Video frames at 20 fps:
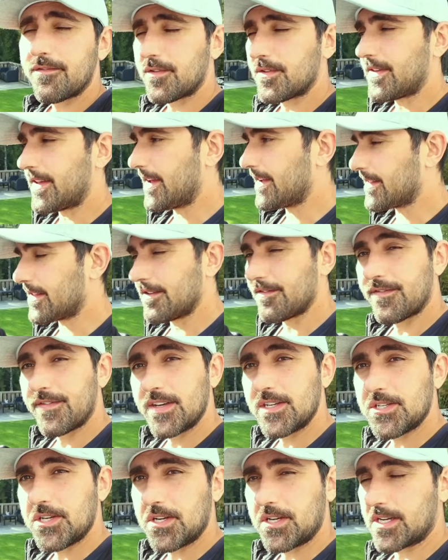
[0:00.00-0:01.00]
if you take the
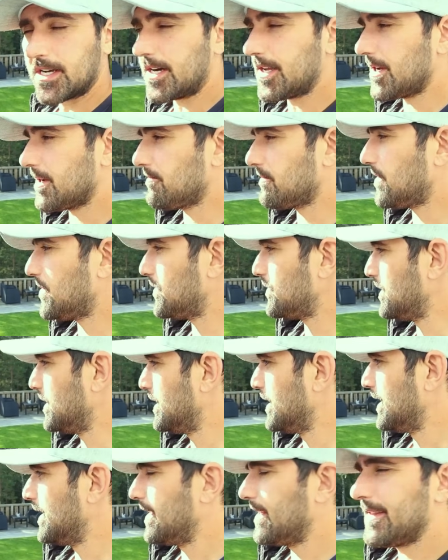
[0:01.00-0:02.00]
efficient cutting mode,
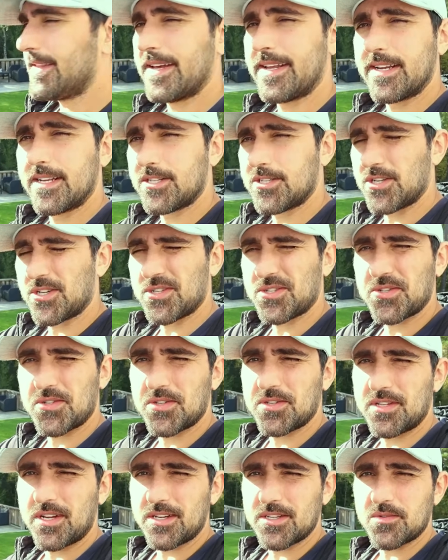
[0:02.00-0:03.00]
then it just
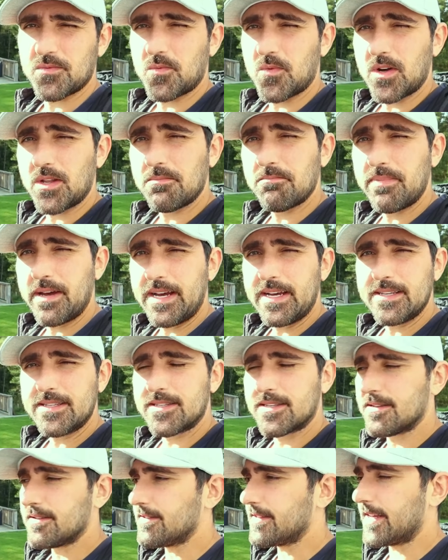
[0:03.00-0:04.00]
does 1
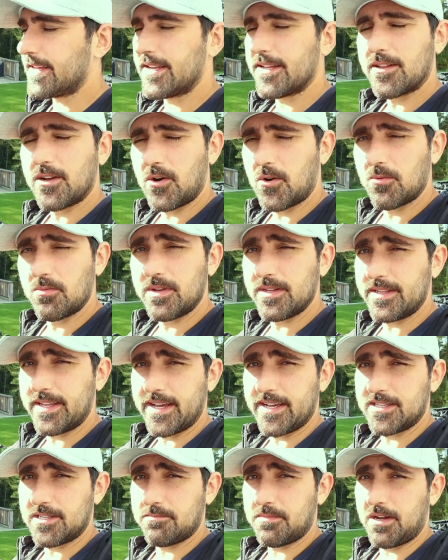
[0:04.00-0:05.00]
pass, then it only
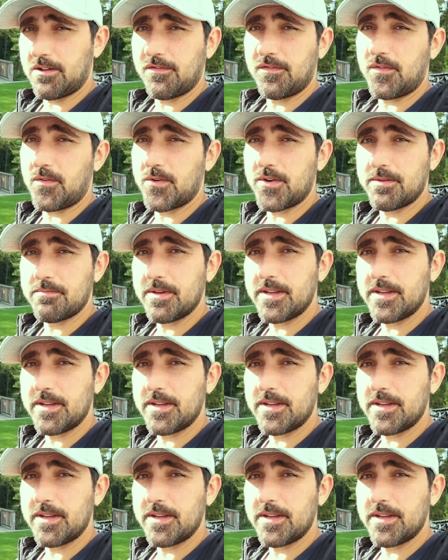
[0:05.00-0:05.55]
takes about 40